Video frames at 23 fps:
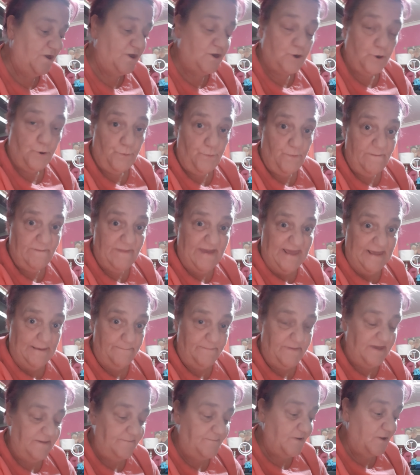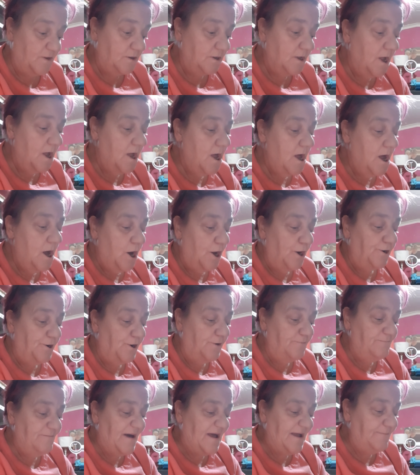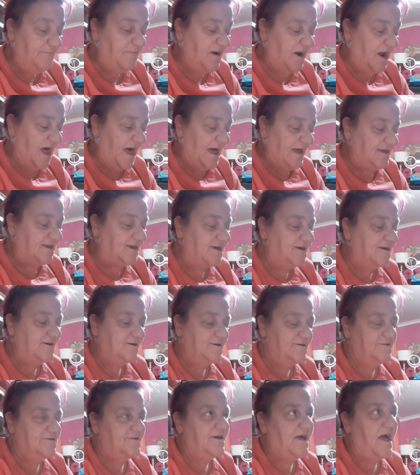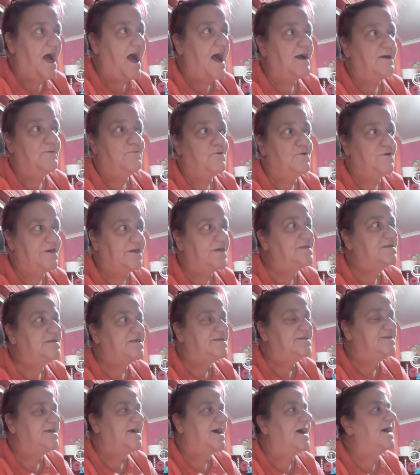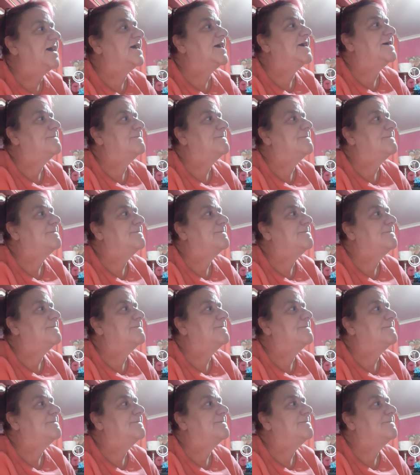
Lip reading: you cremate people. And on my plaque, I want it to say,